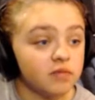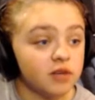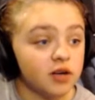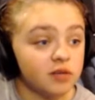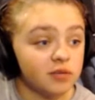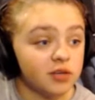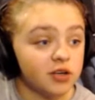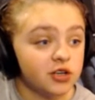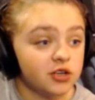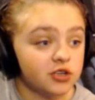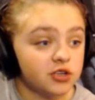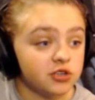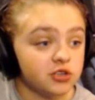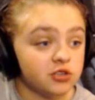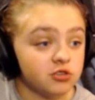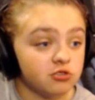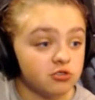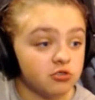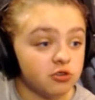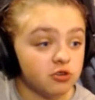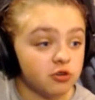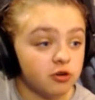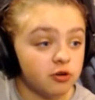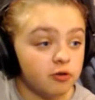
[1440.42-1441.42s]
a
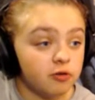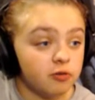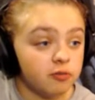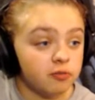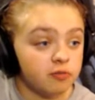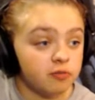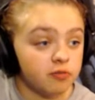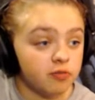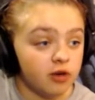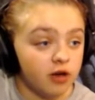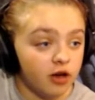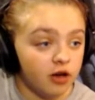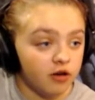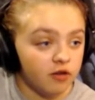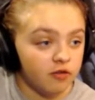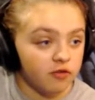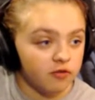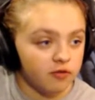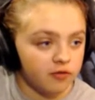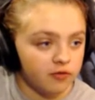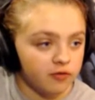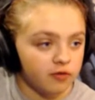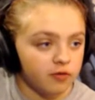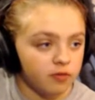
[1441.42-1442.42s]
mixture
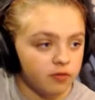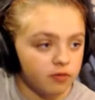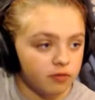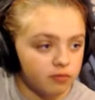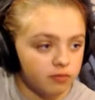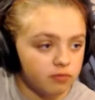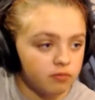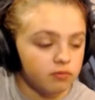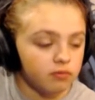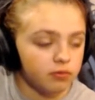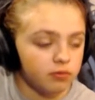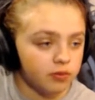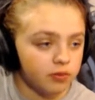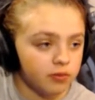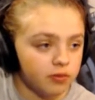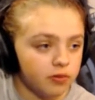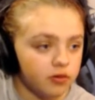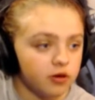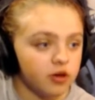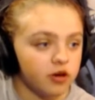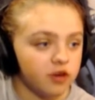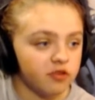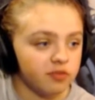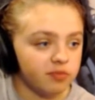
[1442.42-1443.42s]
of
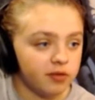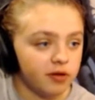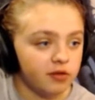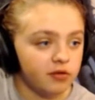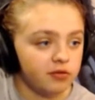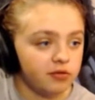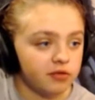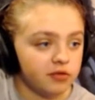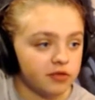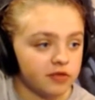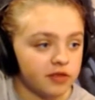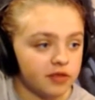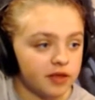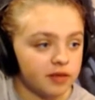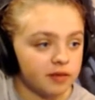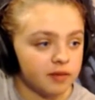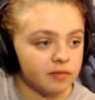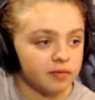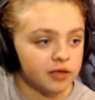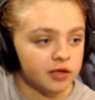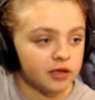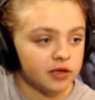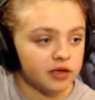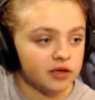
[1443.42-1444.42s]
of both of them
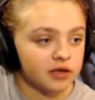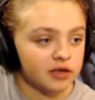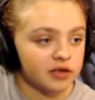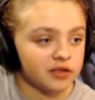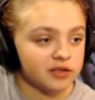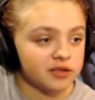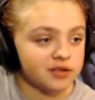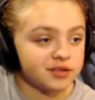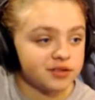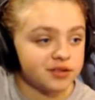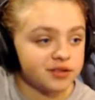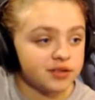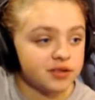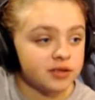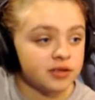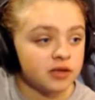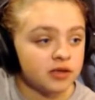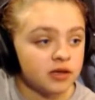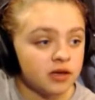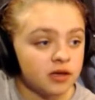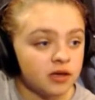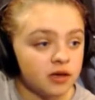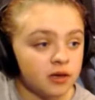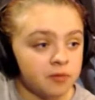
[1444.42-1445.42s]
because,
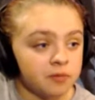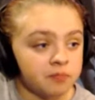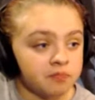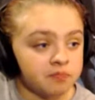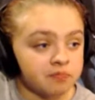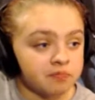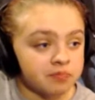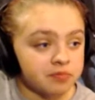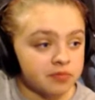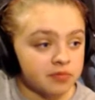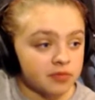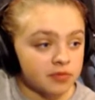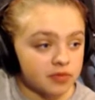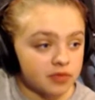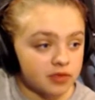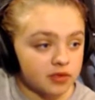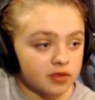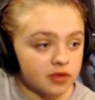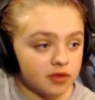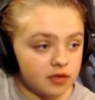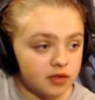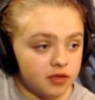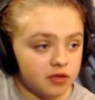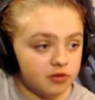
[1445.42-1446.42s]

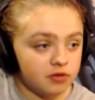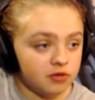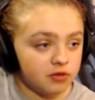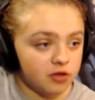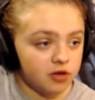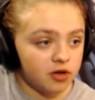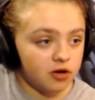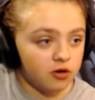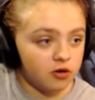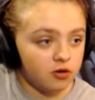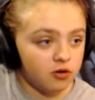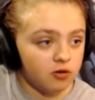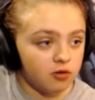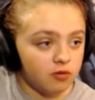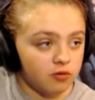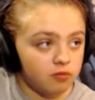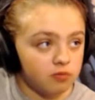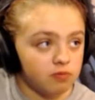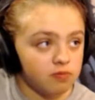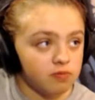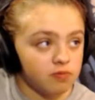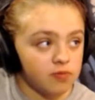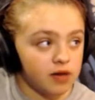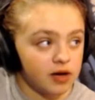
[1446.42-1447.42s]
you know,
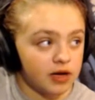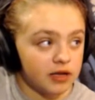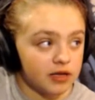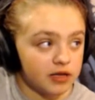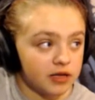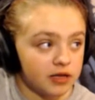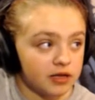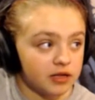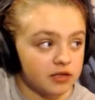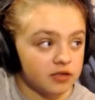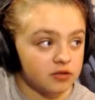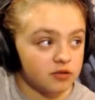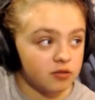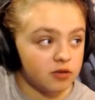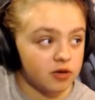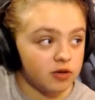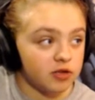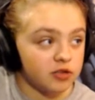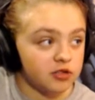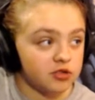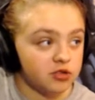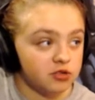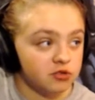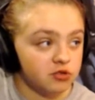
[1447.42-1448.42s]
I like to
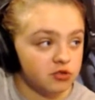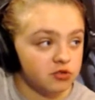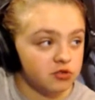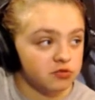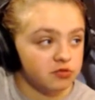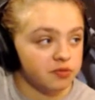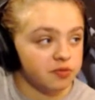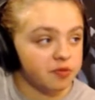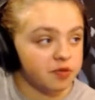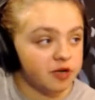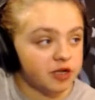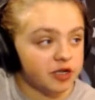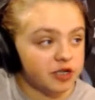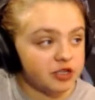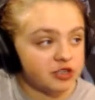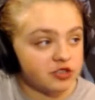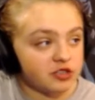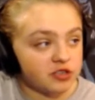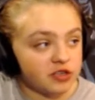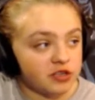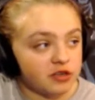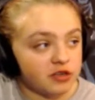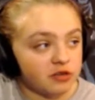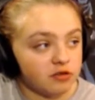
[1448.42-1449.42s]
watch YouTube a bunch,
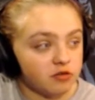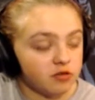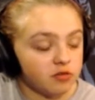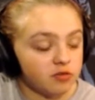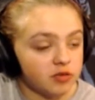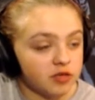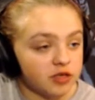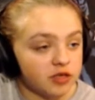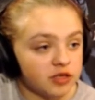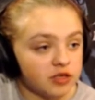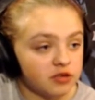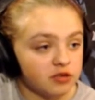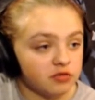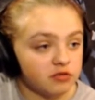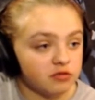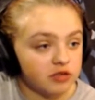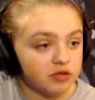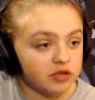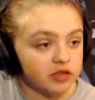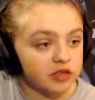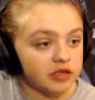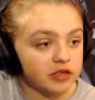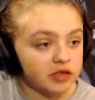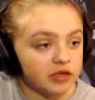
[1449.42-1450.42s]
and I normally don't
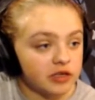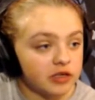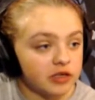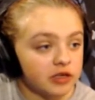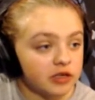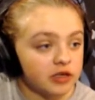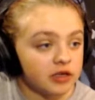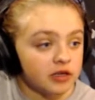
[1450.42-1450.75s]
really